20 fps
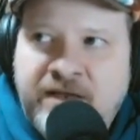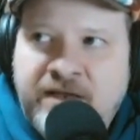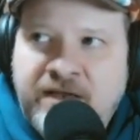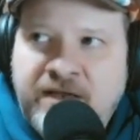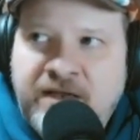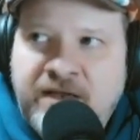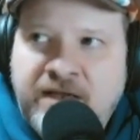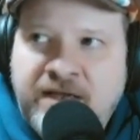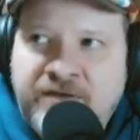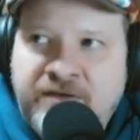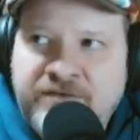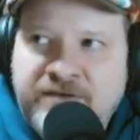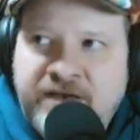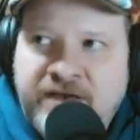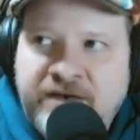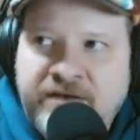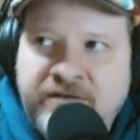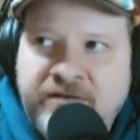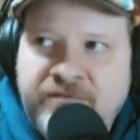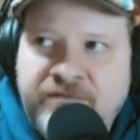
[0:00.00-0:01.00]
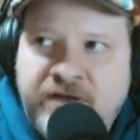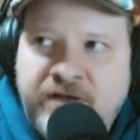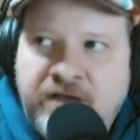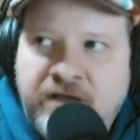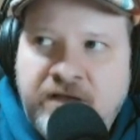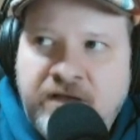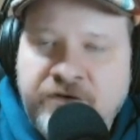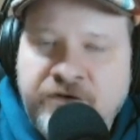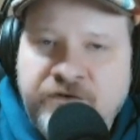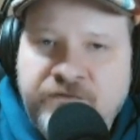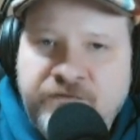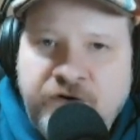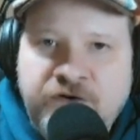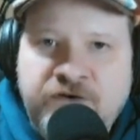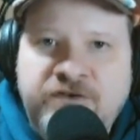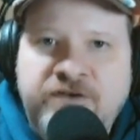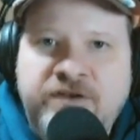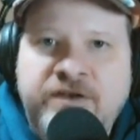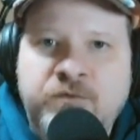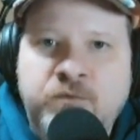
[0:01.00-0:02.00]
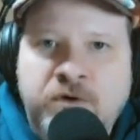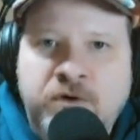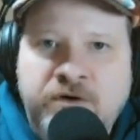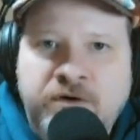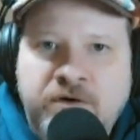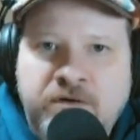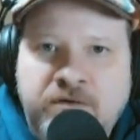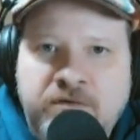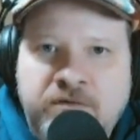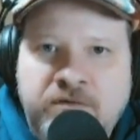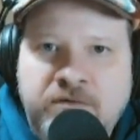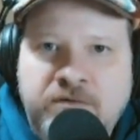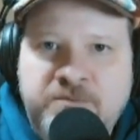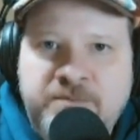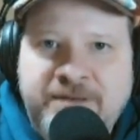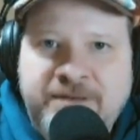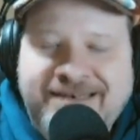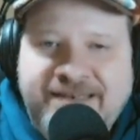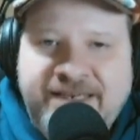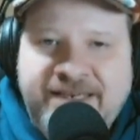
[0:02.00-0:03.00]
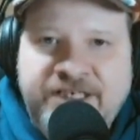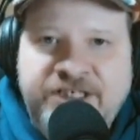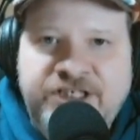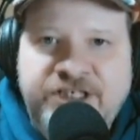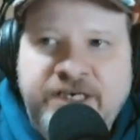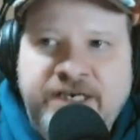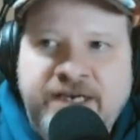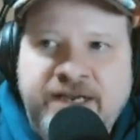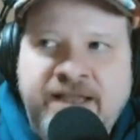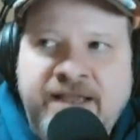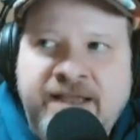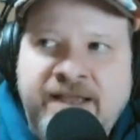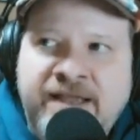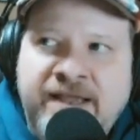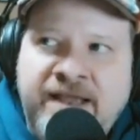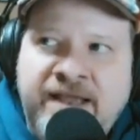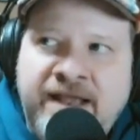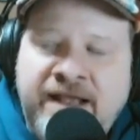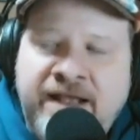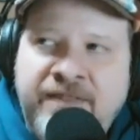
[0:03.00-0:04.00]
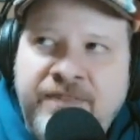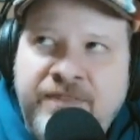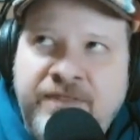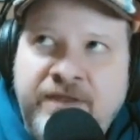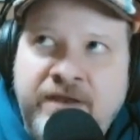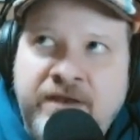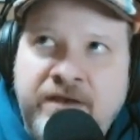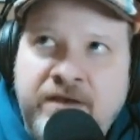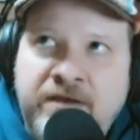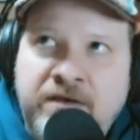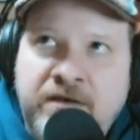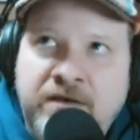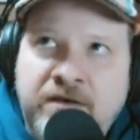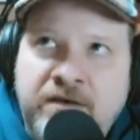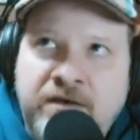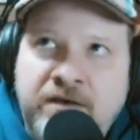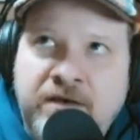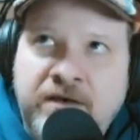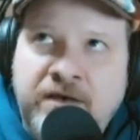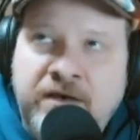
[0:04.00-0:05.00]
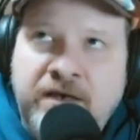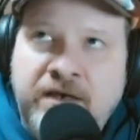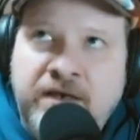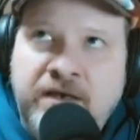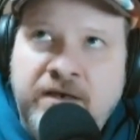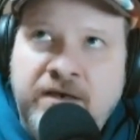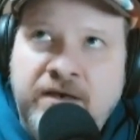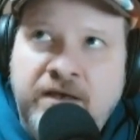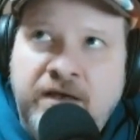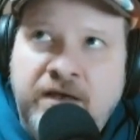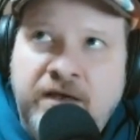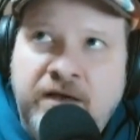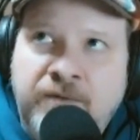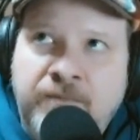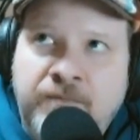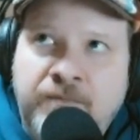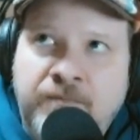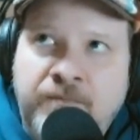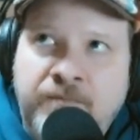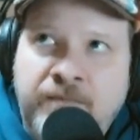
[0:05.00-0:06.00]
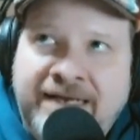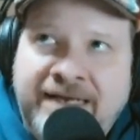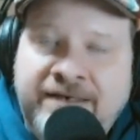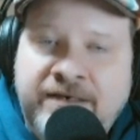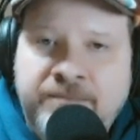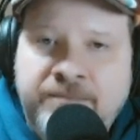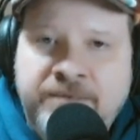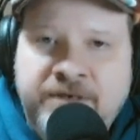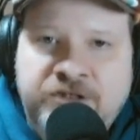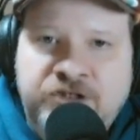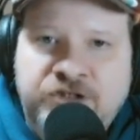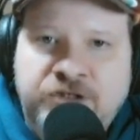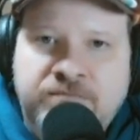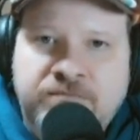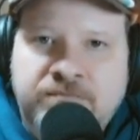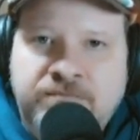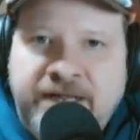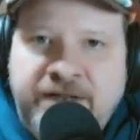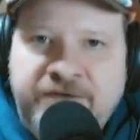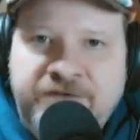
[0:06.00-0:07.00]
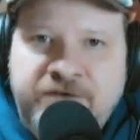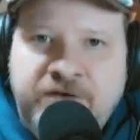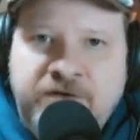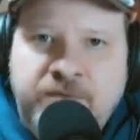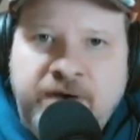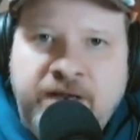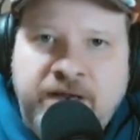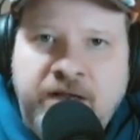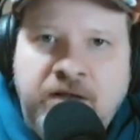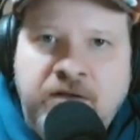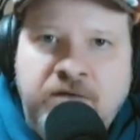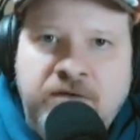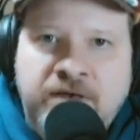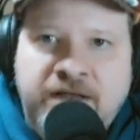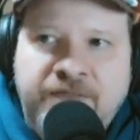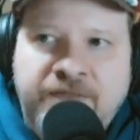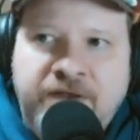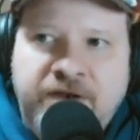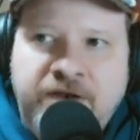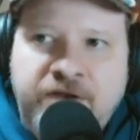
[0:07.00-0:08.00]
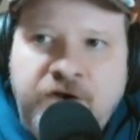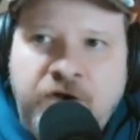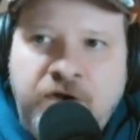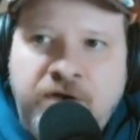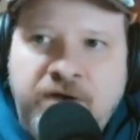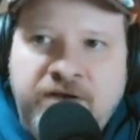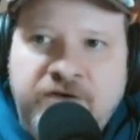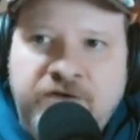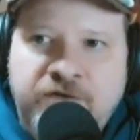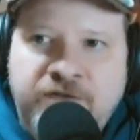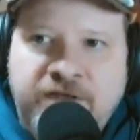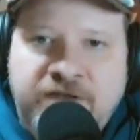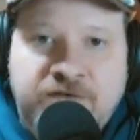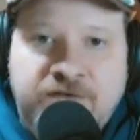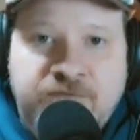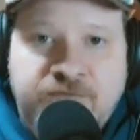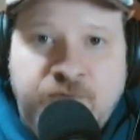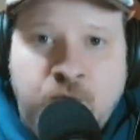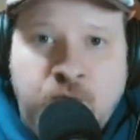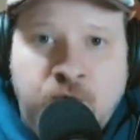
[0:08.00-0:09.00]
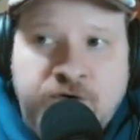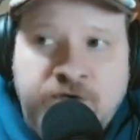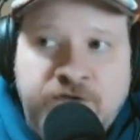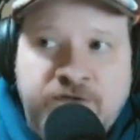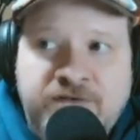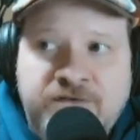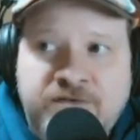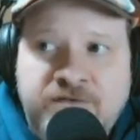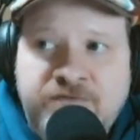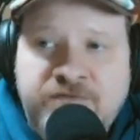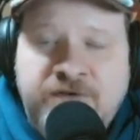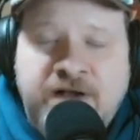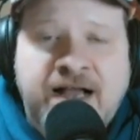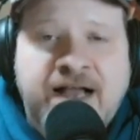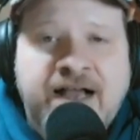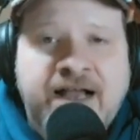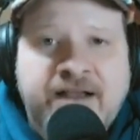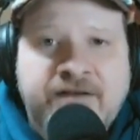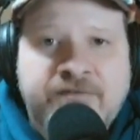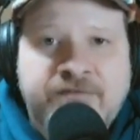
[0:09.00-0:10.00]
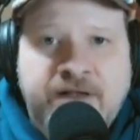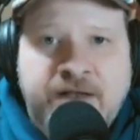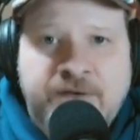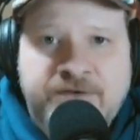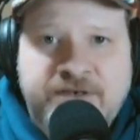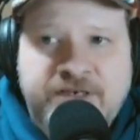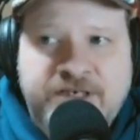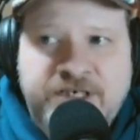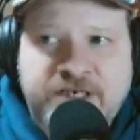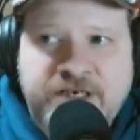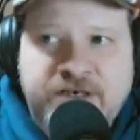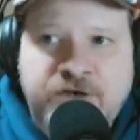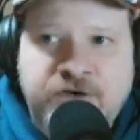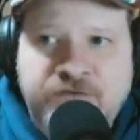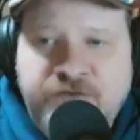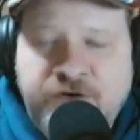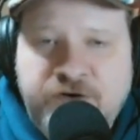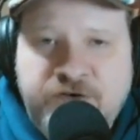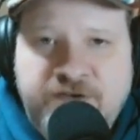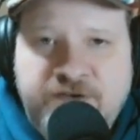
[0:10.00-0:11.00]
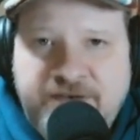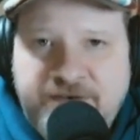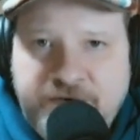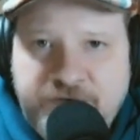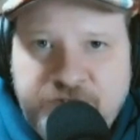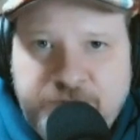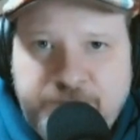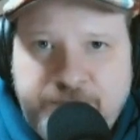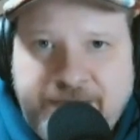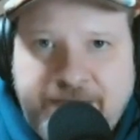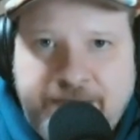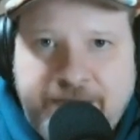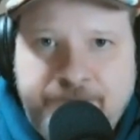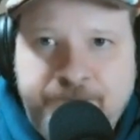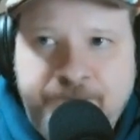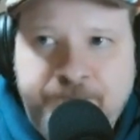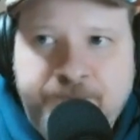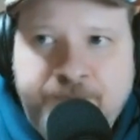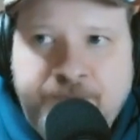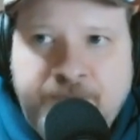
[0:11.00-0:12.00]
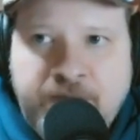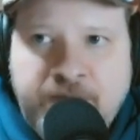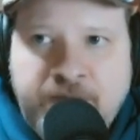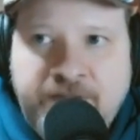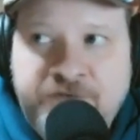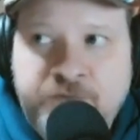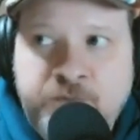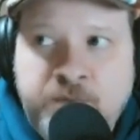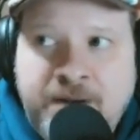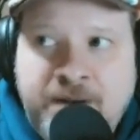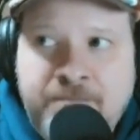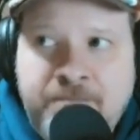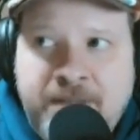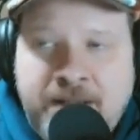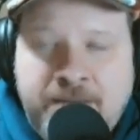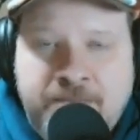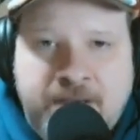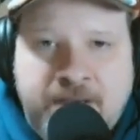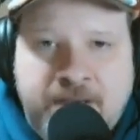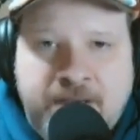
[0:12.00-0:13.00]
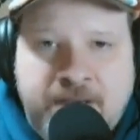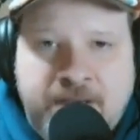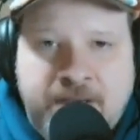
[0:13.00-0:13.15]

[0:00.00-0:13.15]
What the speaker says: outside of university were spent teaching, and then I did a bit of bouncing around, and then in 2004, 2005, I was teaching at universities here in Japan, and that's where I met my